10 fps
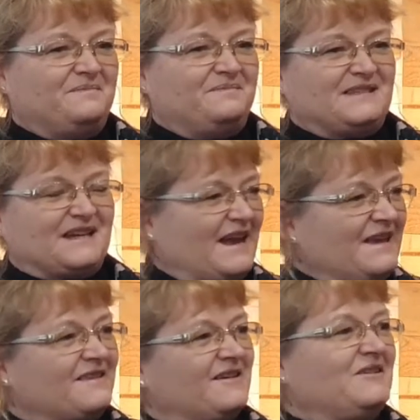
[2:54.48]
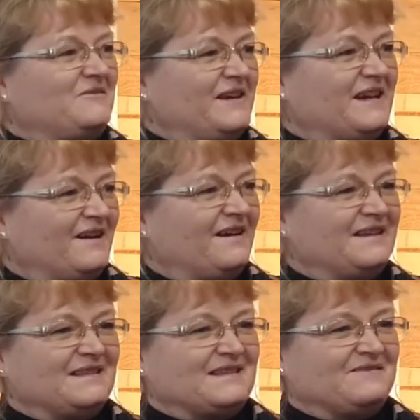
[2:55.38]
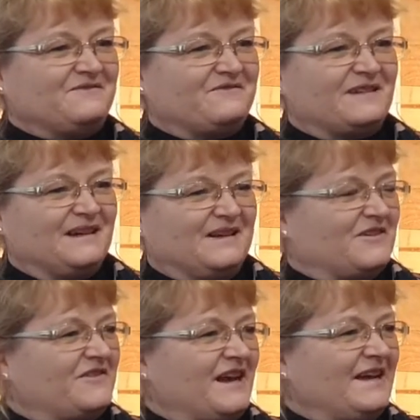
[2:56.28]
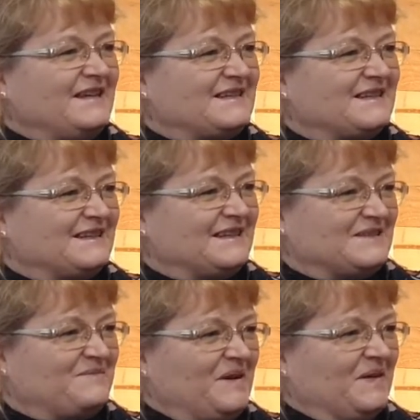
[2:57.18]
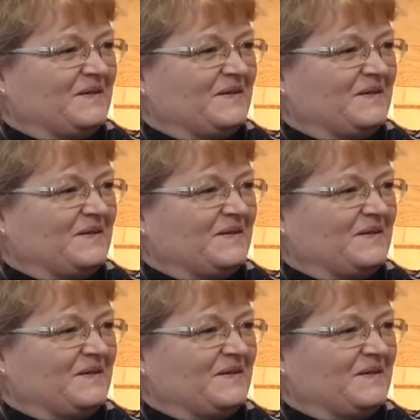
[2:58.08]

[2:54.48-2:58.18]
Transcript: together we kind of created this book.